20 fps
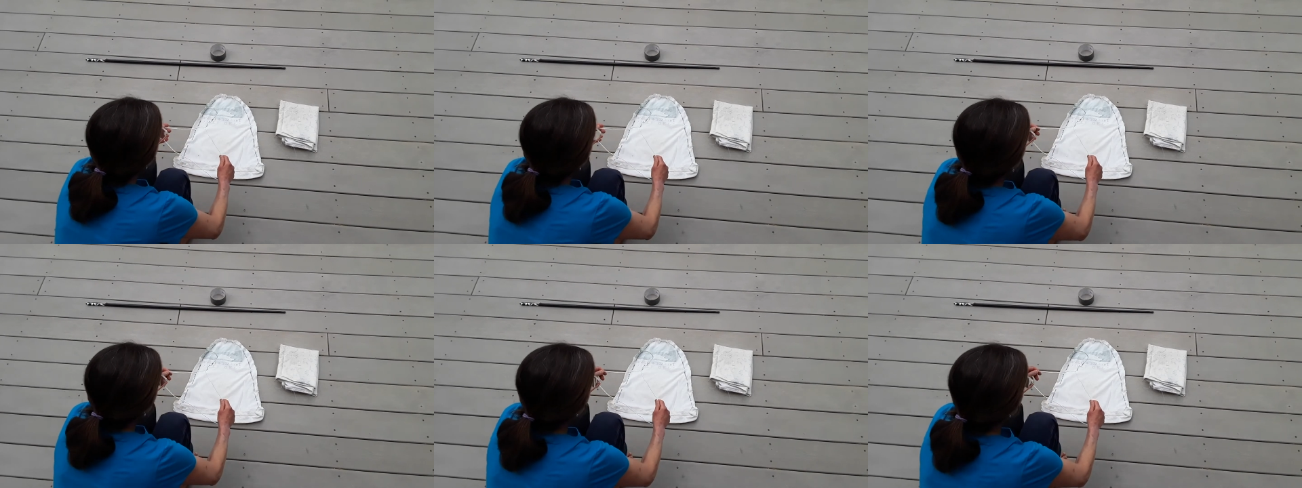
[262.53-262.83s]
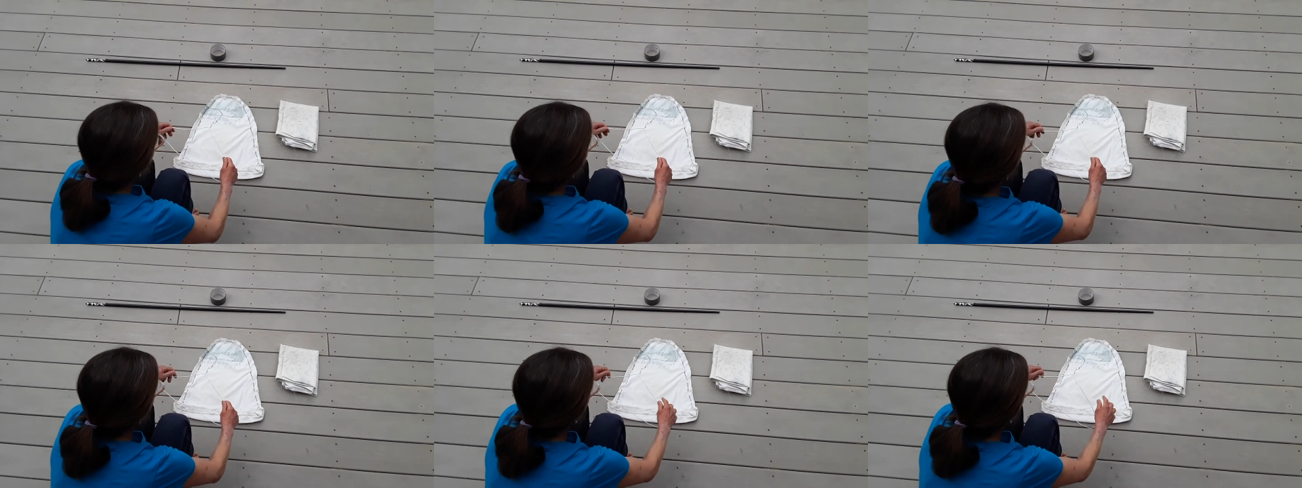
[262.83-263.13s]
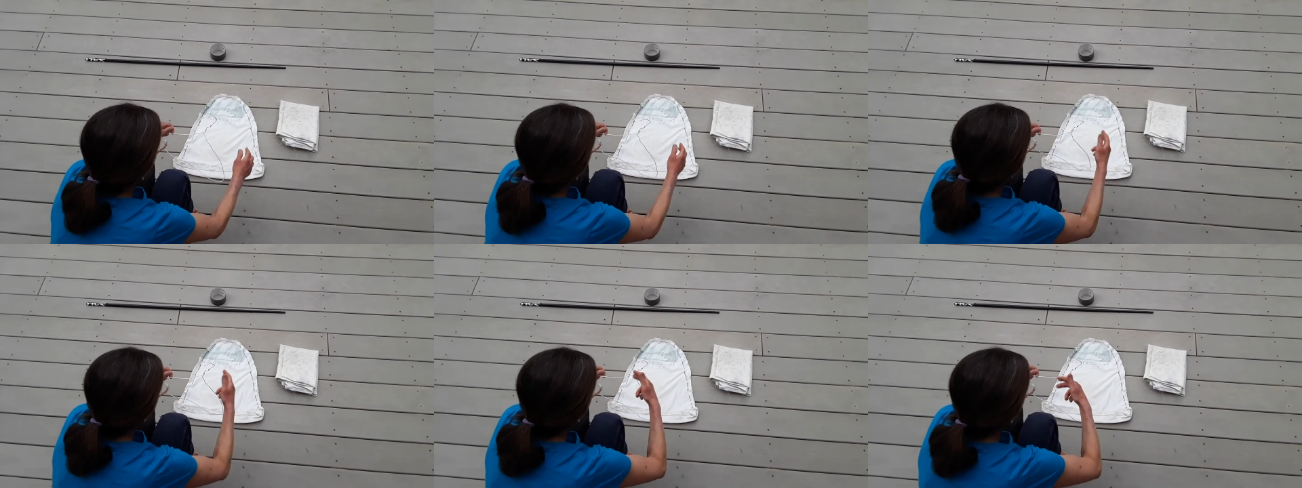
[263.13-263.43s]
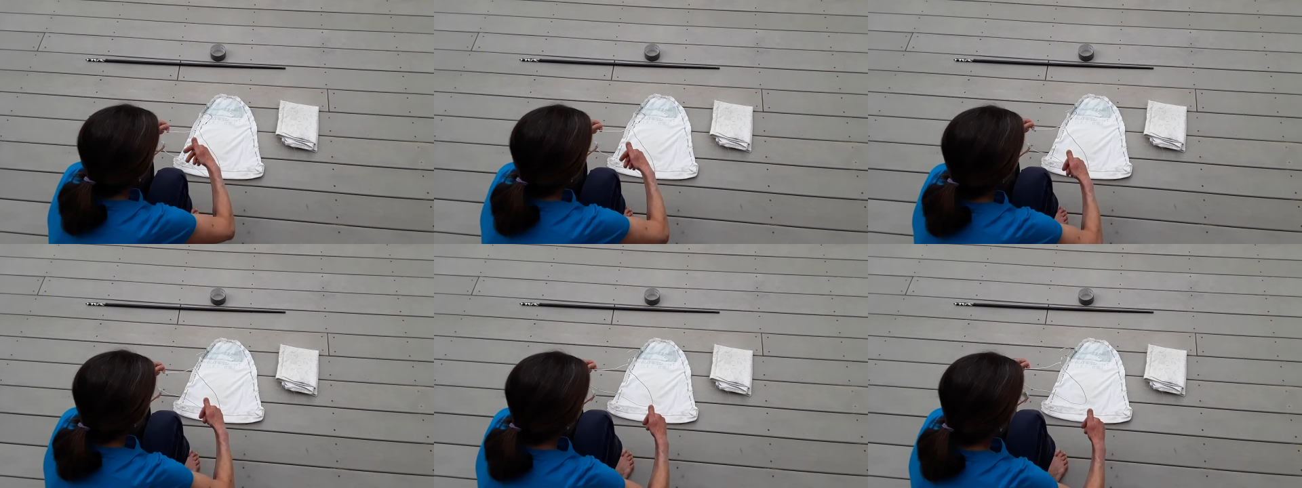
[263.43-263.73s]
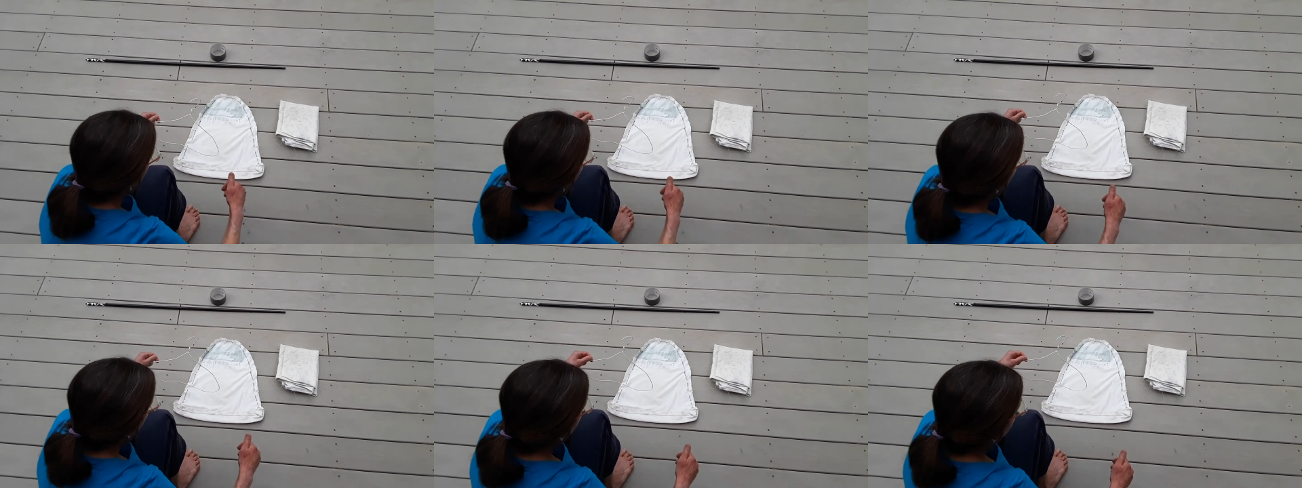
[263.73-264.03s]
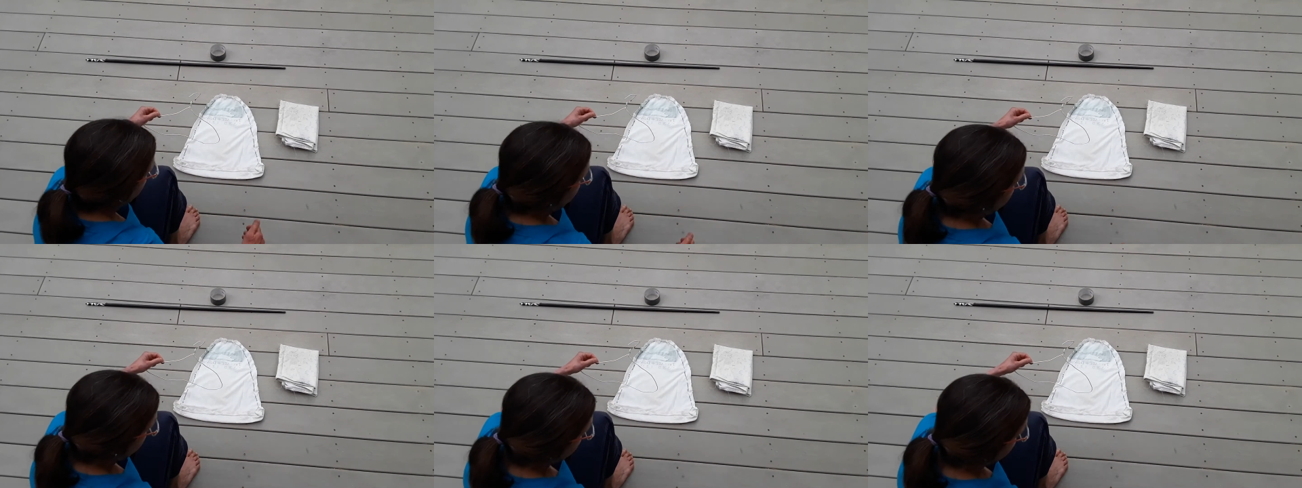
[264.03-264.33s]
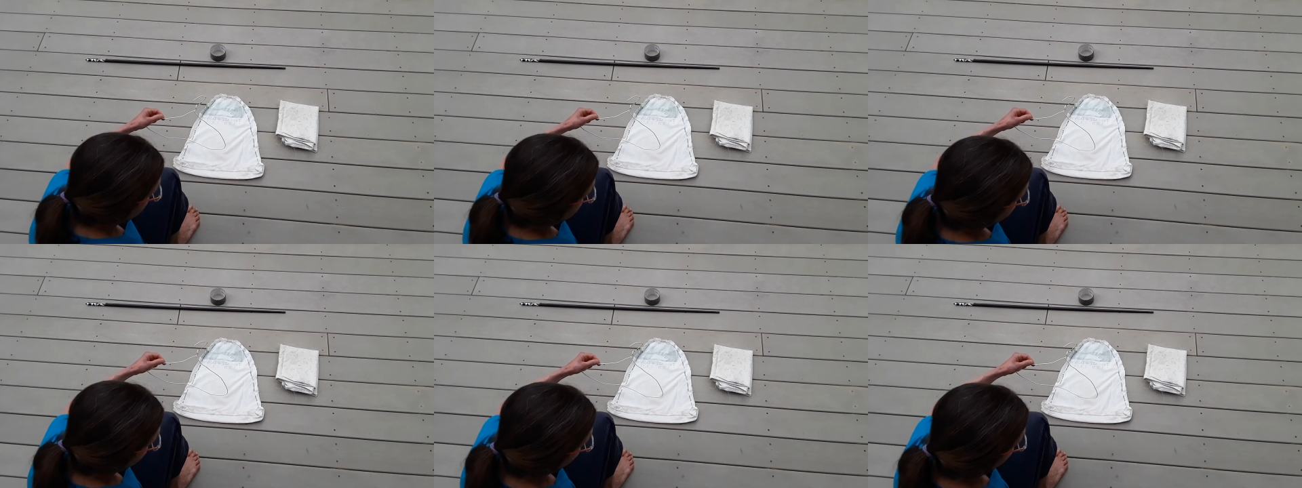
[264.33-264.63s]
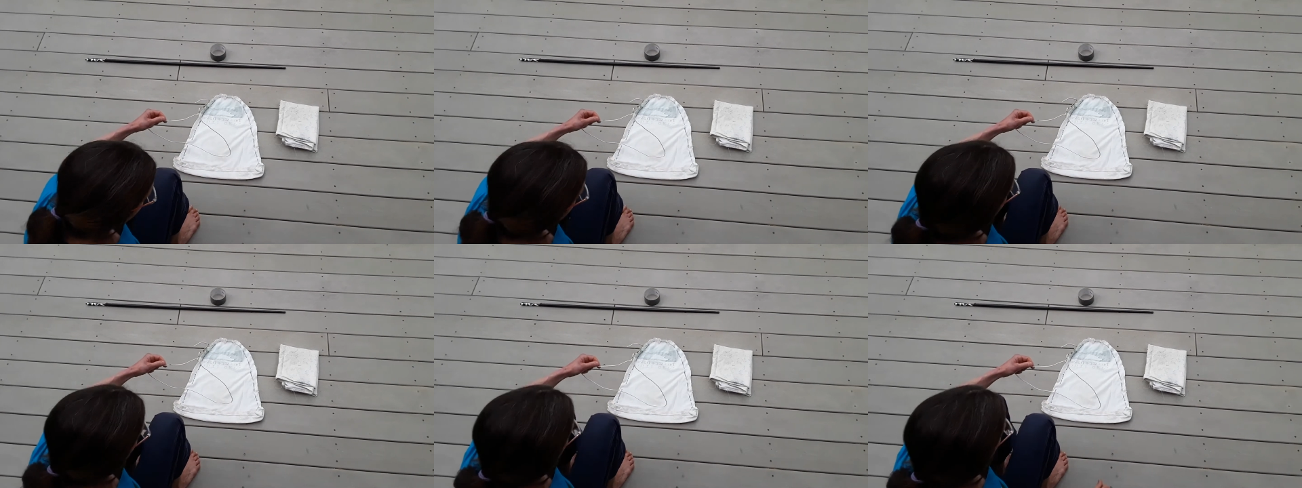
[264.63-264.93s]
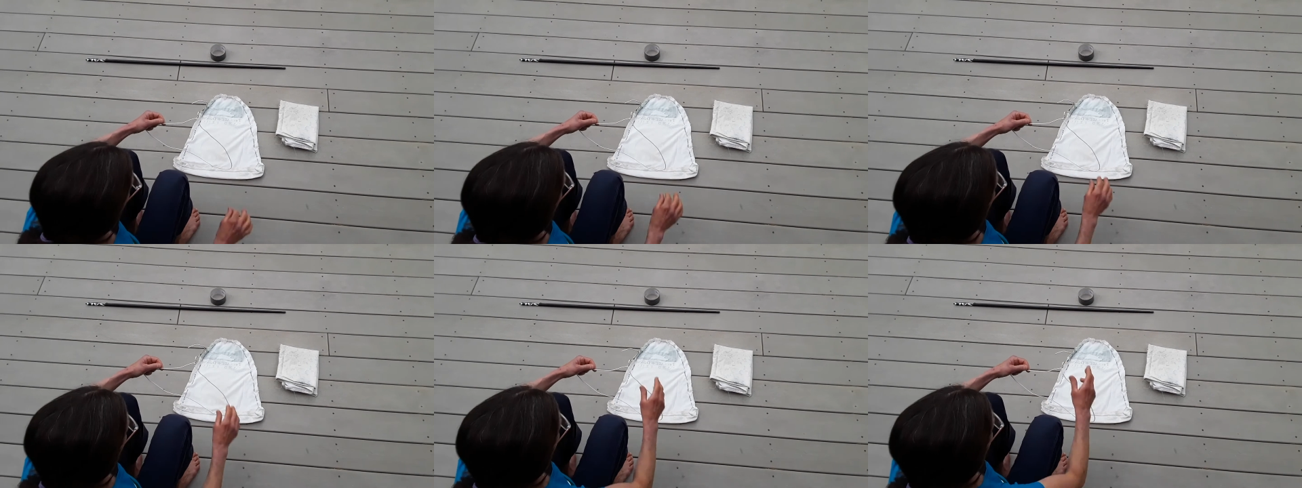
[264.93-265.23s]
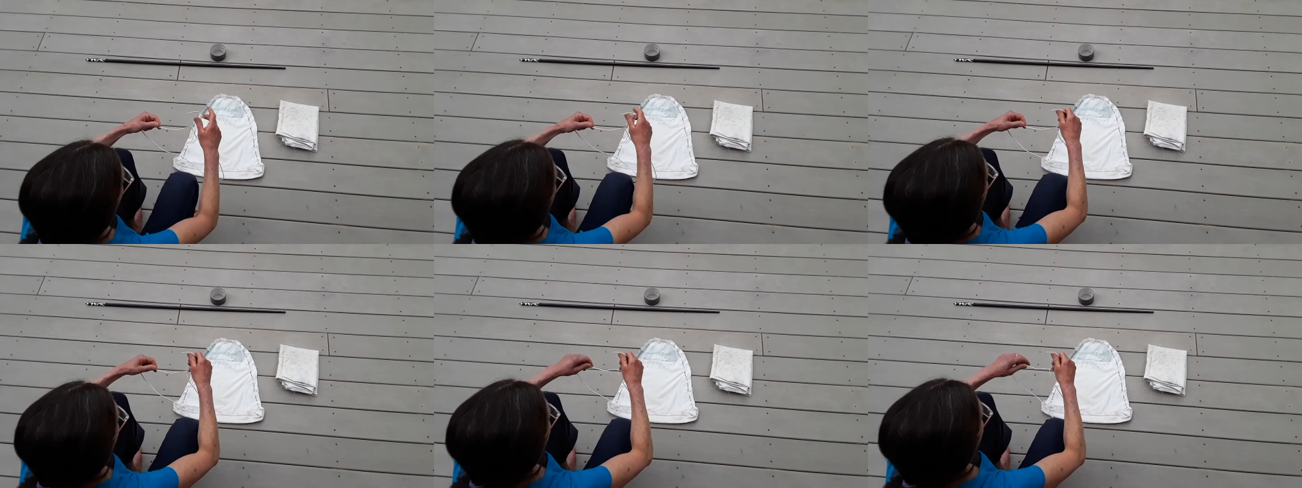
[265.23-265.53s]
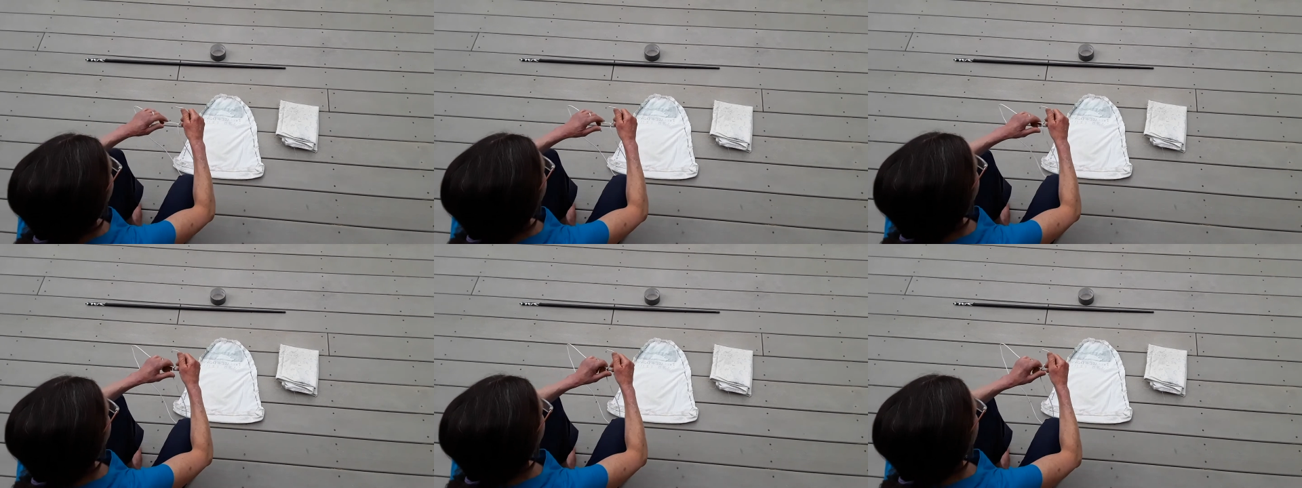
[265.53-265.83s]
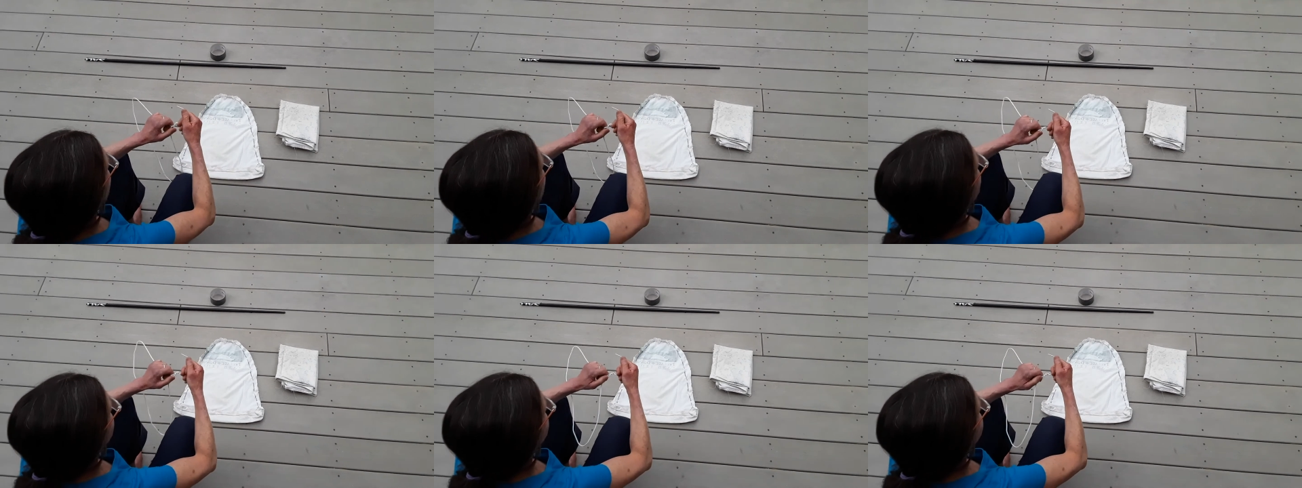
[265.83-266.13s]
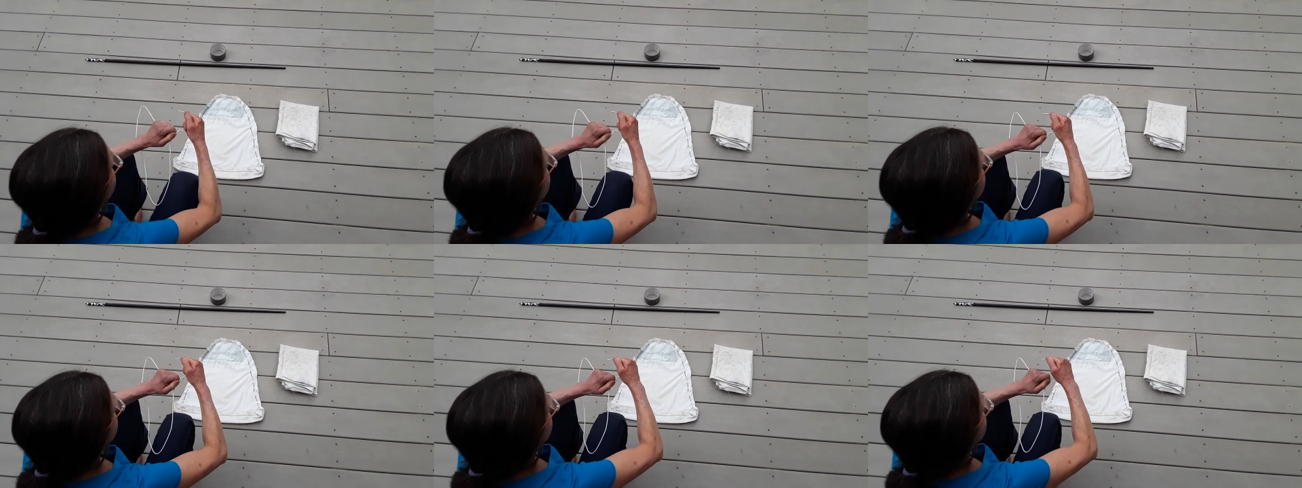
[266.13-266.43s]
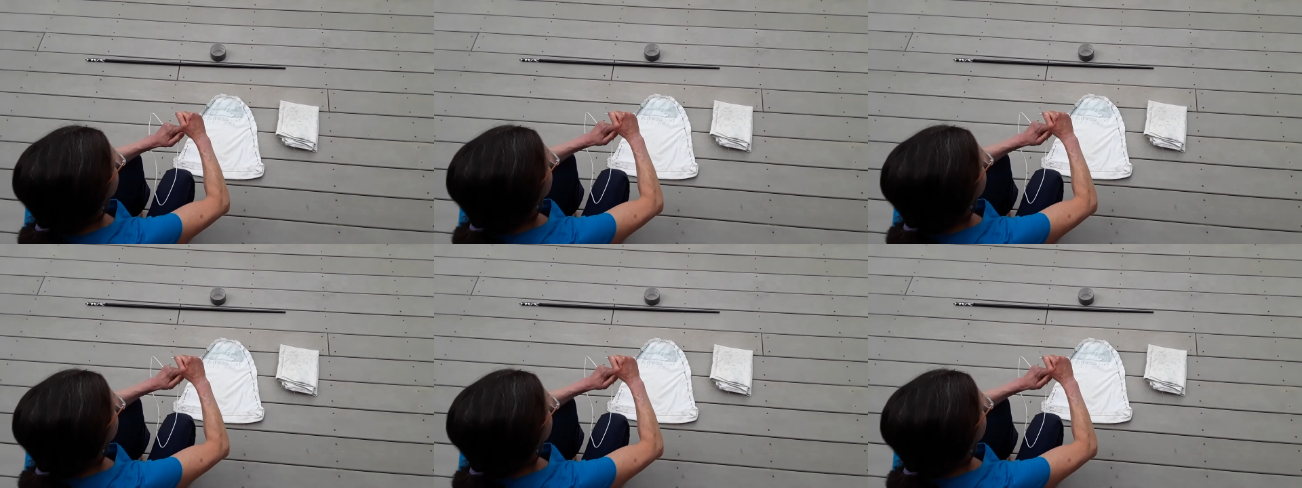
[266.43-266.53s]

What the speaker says: [unreadable: no face in view]